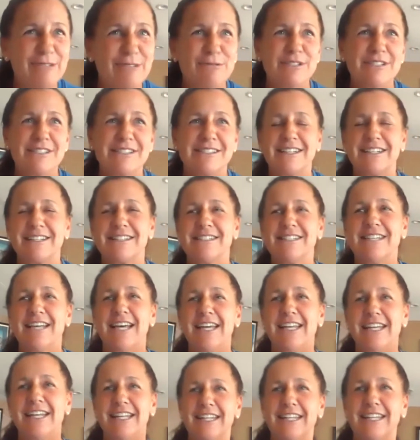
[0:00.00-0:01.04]
just
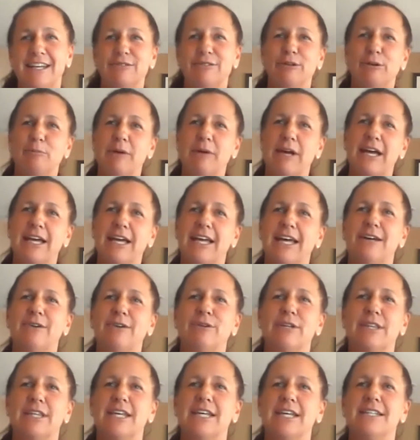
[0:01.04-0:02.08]
excited that we're back out
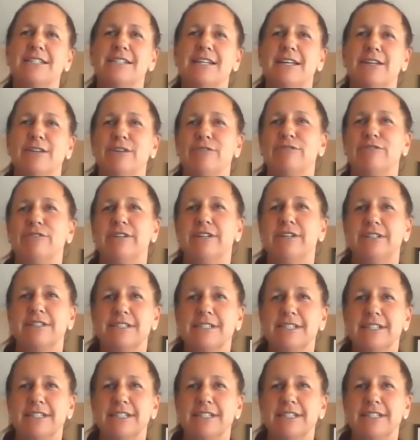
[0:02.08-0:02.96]
with kids on the field.